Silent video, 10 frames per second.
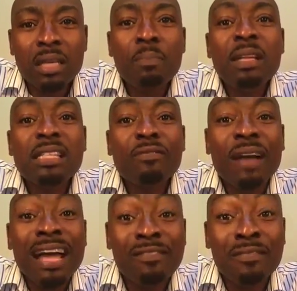Please, if
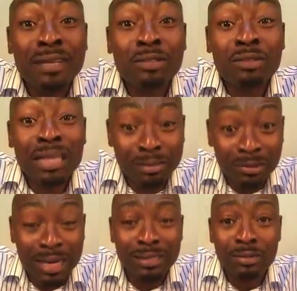I have ever done that,
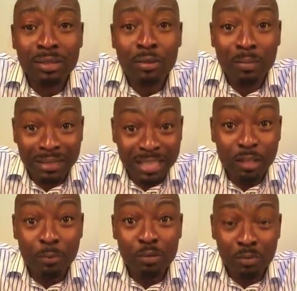write it on the comment.
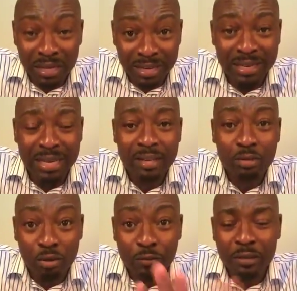Expose me here now.
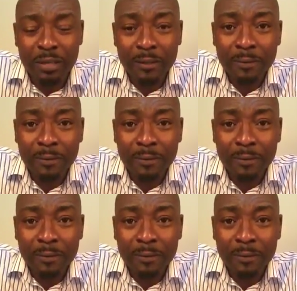You're free.